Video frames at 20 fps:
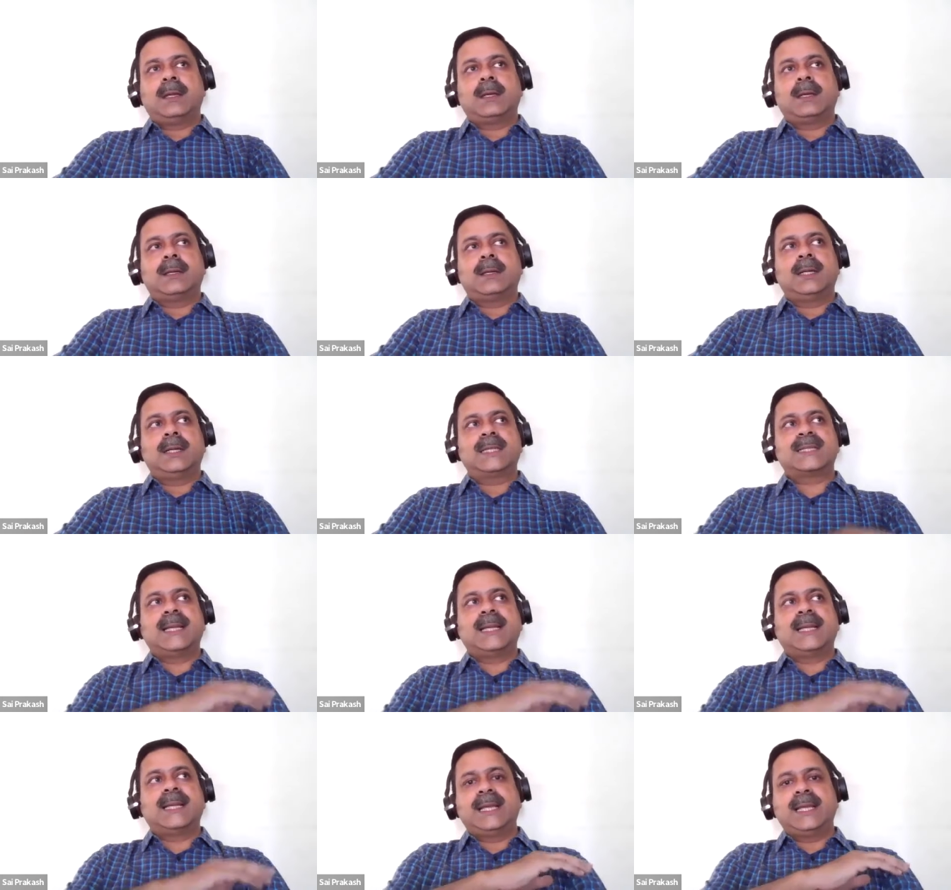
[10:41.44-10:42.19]
uh,
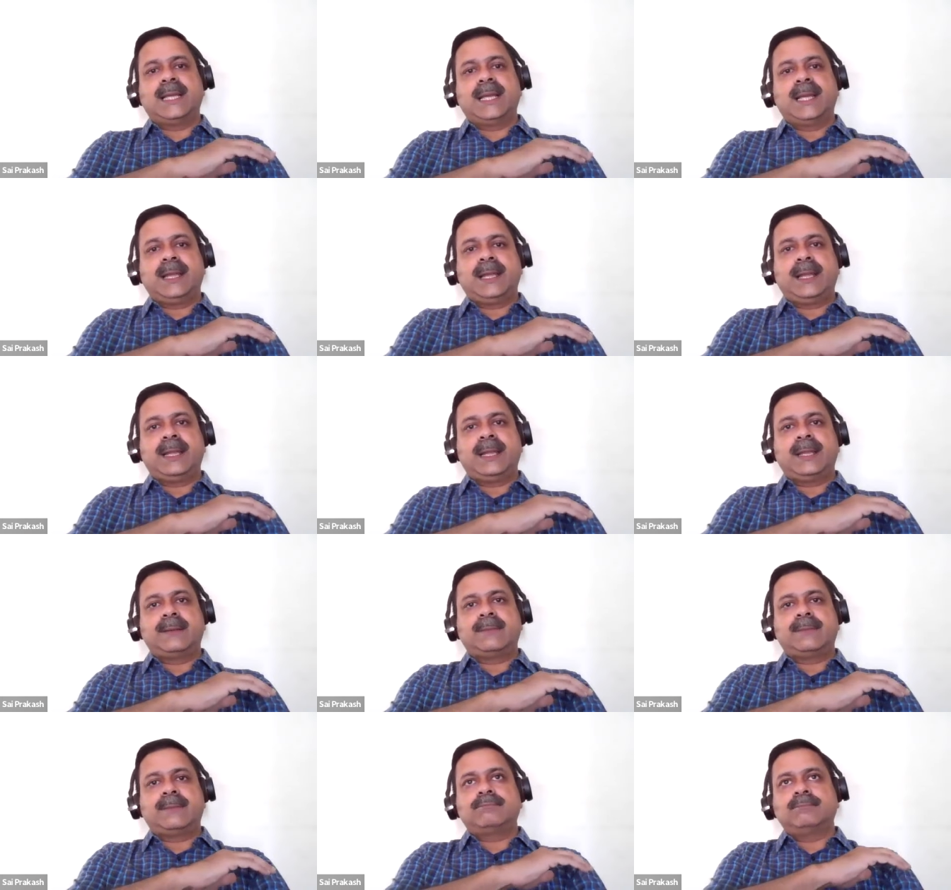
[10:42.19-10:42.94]
let's say, a,
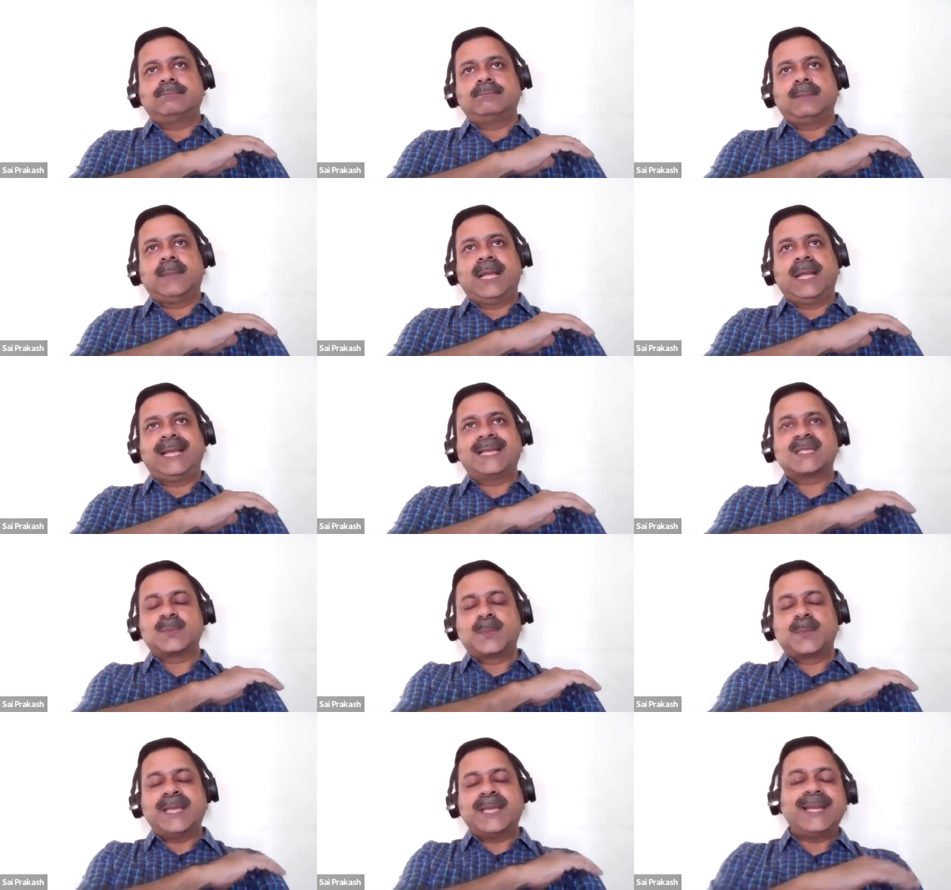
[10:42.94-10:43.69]
a,
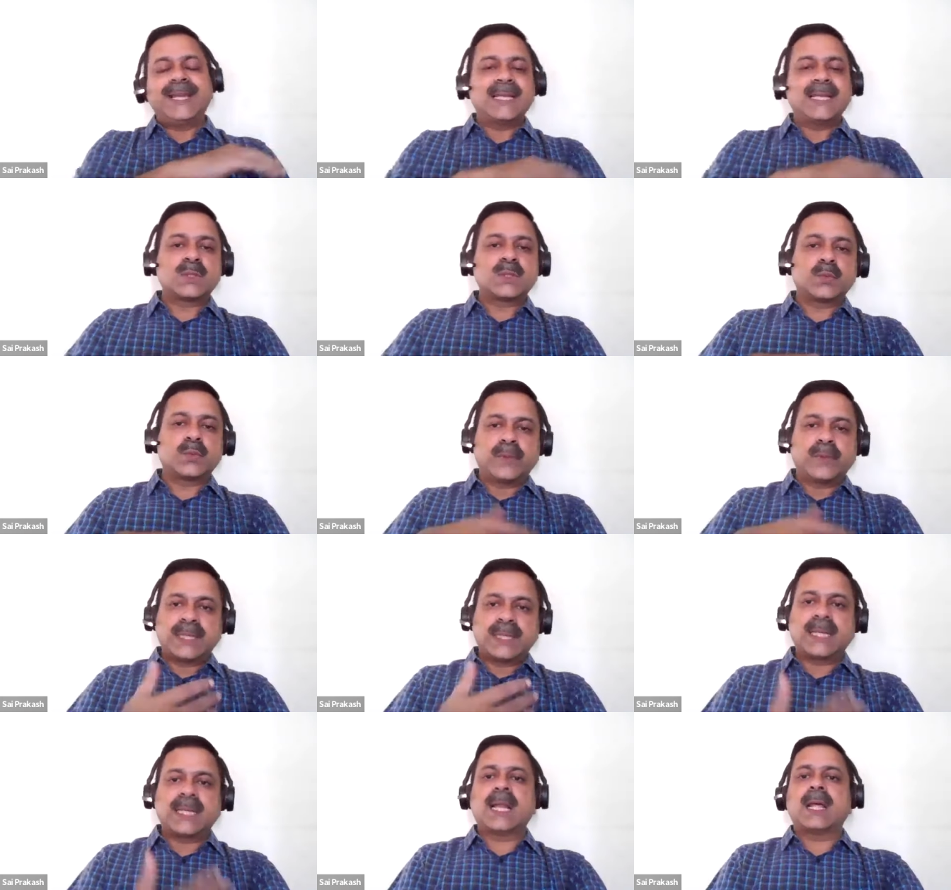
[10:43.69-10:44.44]
experience
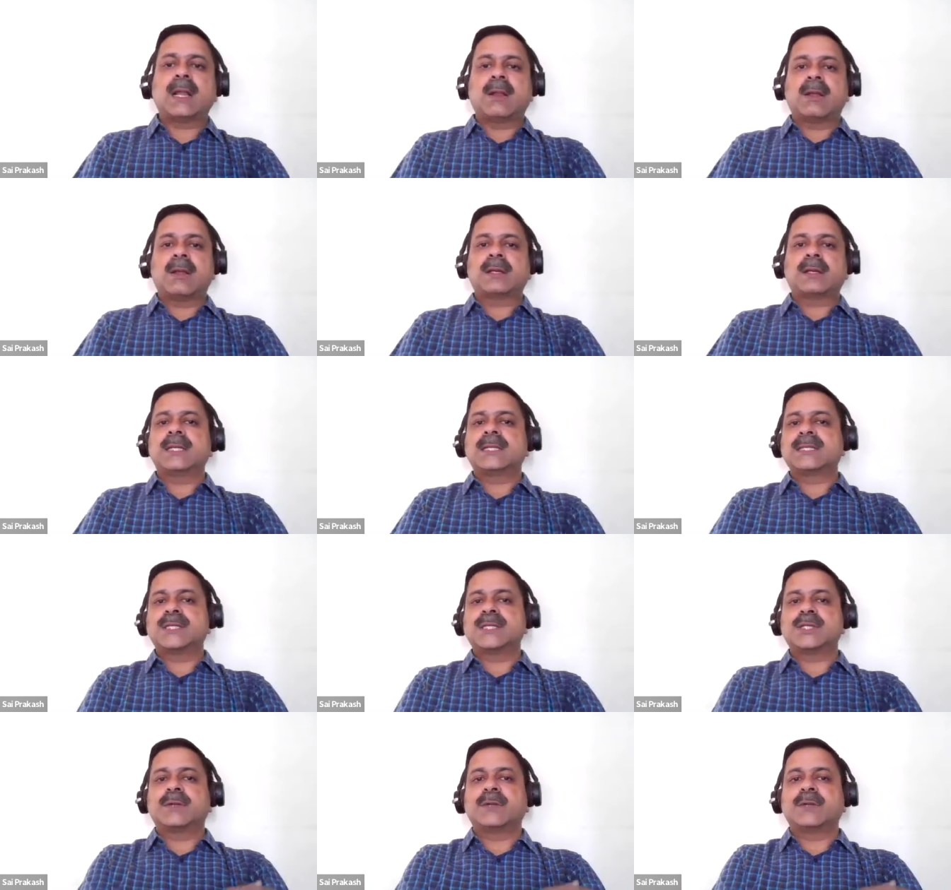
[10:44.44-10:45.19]
within our
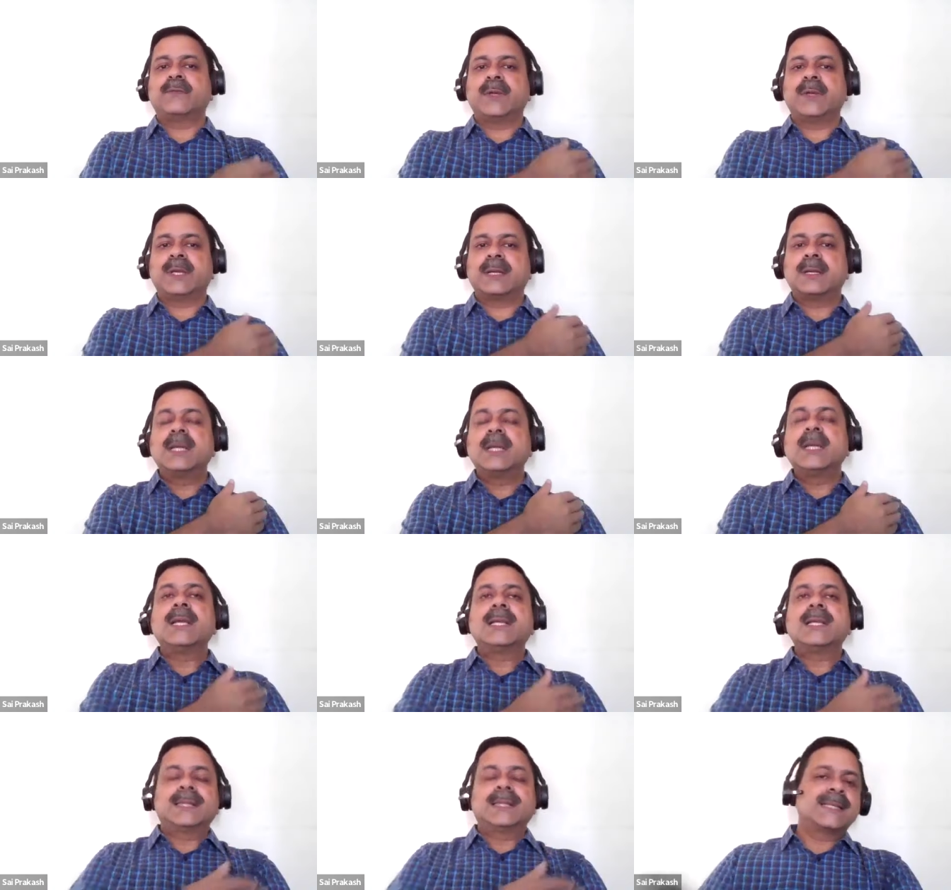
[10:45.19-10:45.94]
organization where
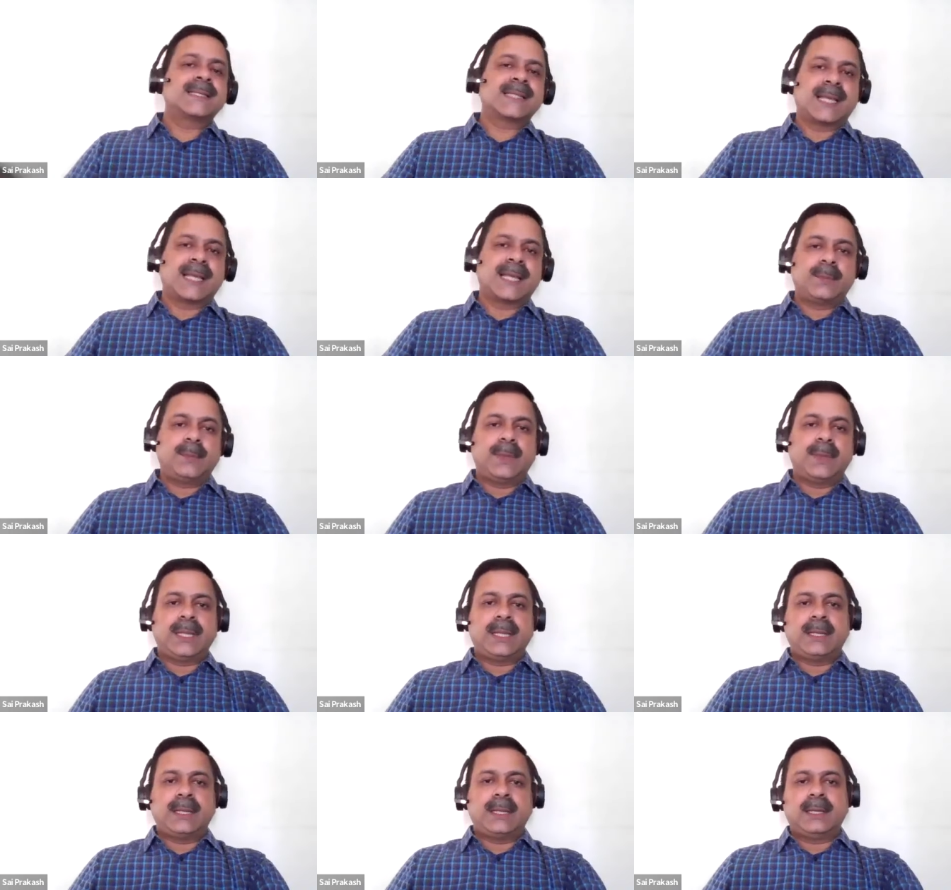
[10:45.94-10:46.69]
things can
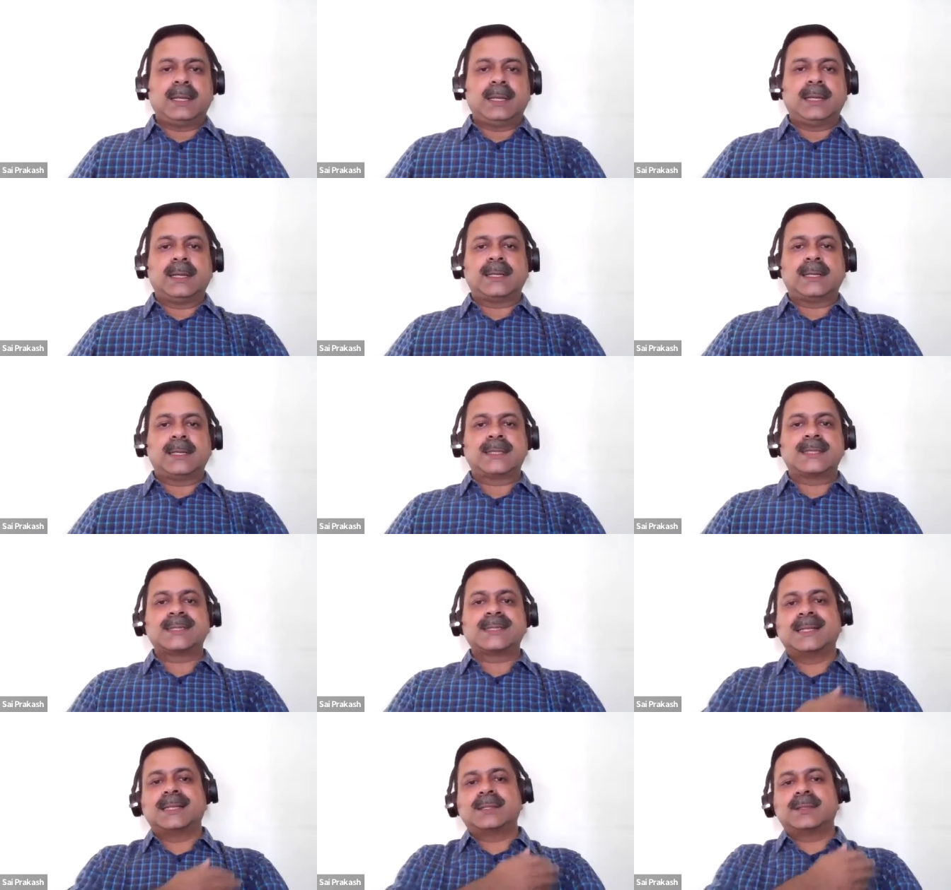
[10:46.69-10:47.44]
be uh,
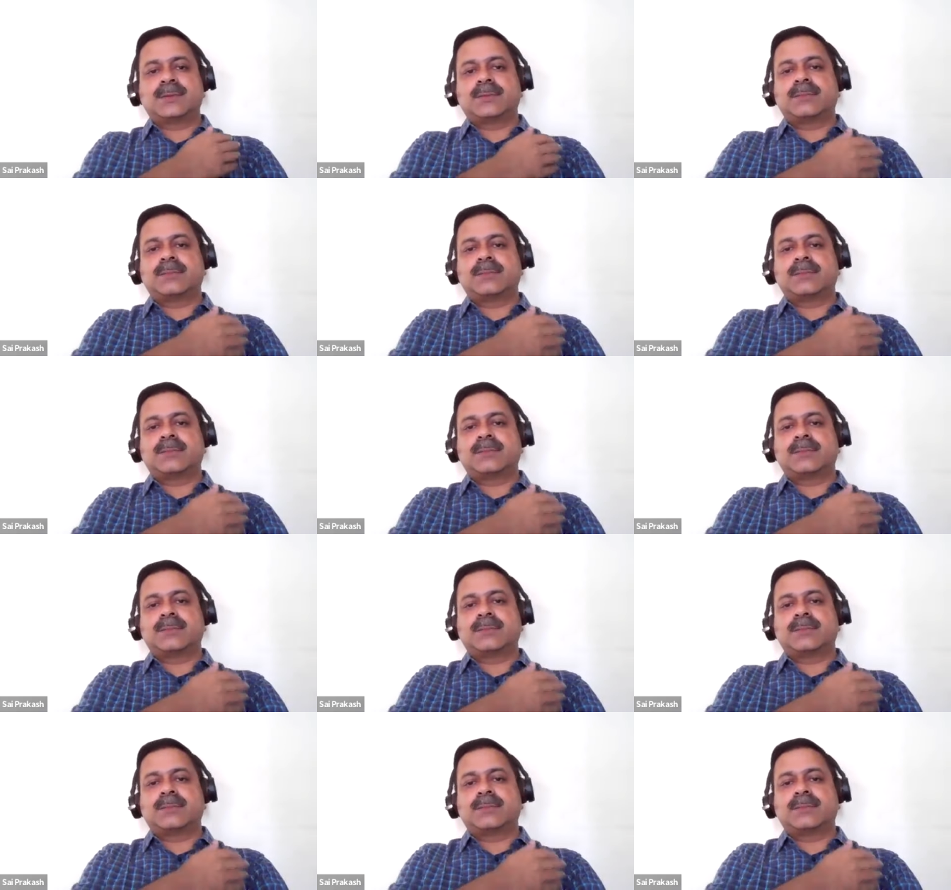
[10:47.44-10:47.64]
set